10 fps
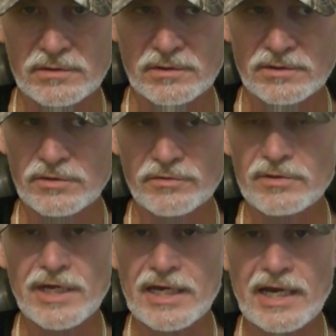They're
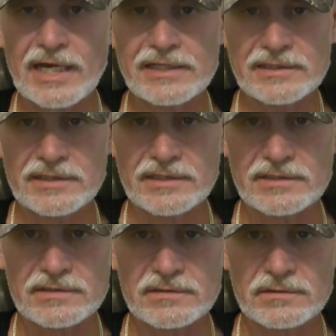not hiding
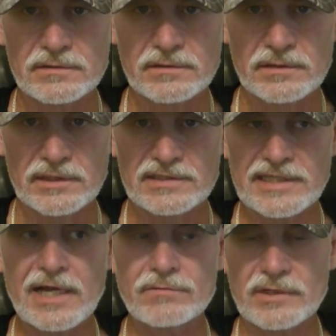this. It's
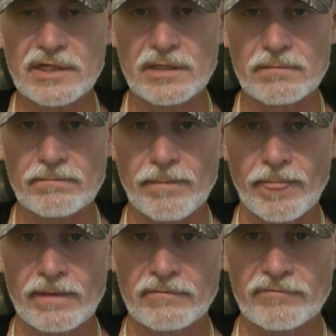out there
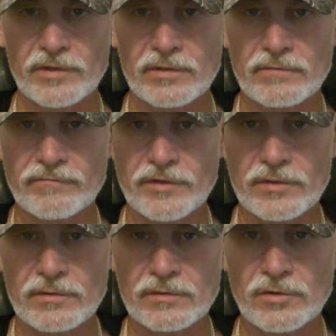
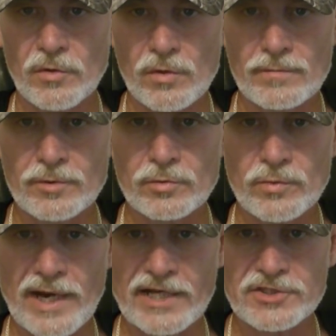for normal,
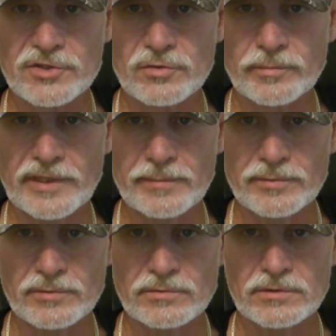rational
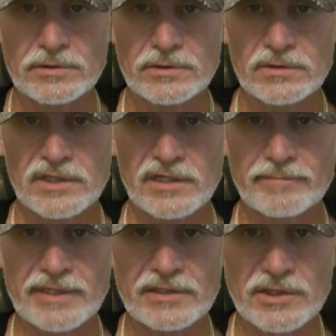people that have
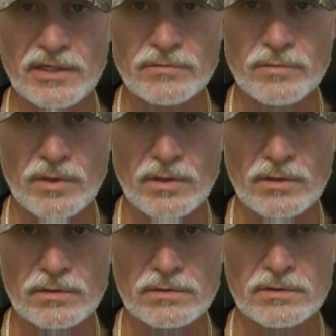been done
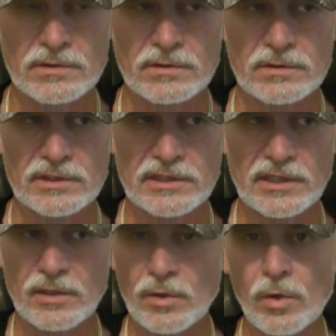wrong,
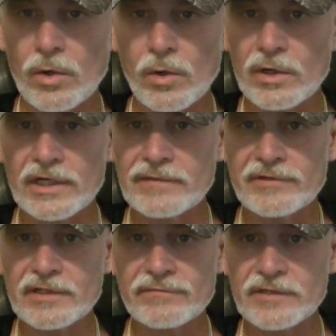or
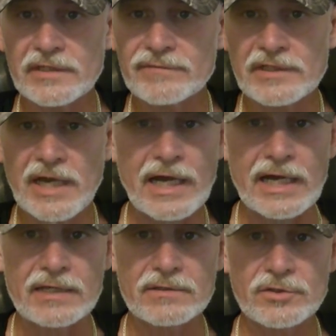even
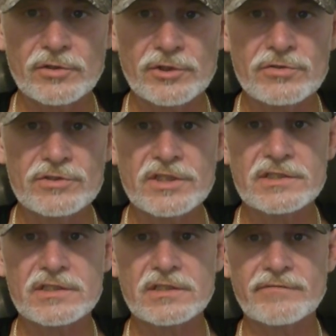not. You can use this
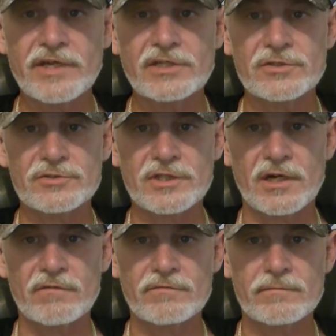to defend
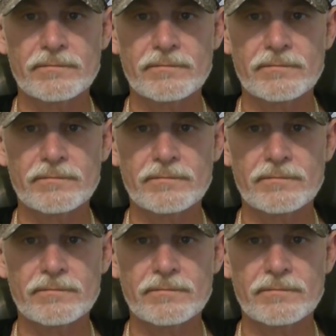yourself.